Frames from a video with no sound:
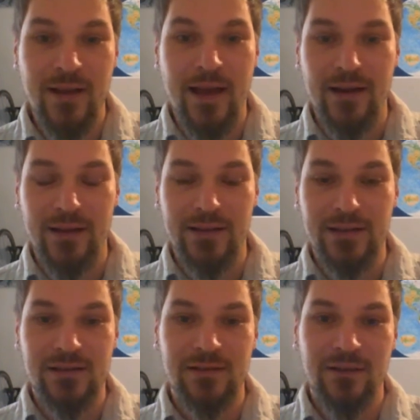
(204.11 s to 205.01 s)
And it
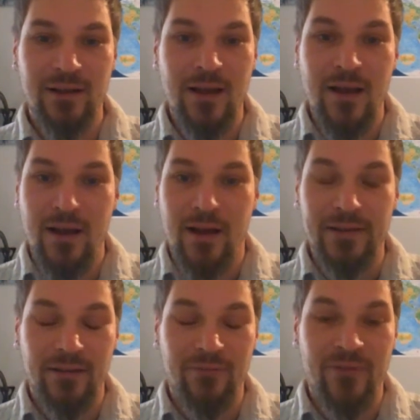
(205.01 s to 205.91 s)
is, I
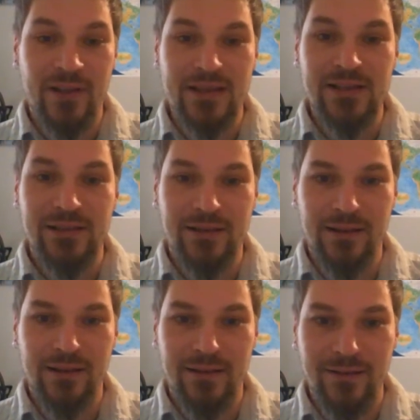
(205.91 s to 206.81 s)
think,
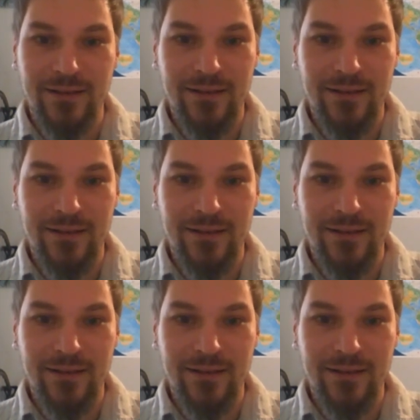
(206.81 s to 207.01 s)
fantastically